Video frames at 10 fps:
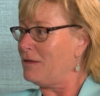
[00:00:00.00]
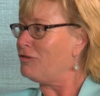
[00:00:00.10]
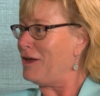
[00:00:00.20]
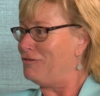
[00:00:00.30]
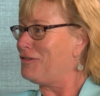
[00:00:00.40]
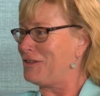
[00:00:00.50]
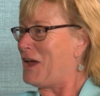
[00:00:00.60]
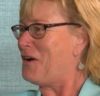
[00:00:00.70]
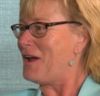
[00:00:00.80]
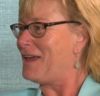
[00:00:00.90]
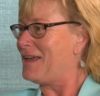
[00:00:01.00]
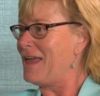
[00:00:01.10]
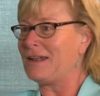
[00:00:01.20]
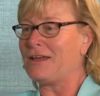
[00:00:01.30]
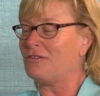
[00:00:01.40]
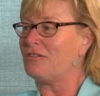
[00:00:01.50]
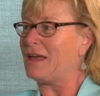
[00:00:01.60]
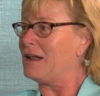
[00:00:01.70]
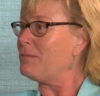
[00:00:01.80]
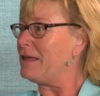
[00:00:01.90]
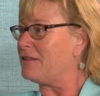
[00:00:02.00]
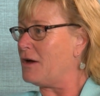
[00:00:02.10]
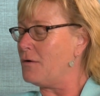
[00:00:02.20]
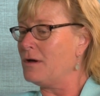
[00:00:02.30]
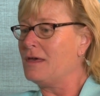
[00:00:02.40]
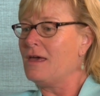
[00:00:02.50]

Change is scary, and understandably so.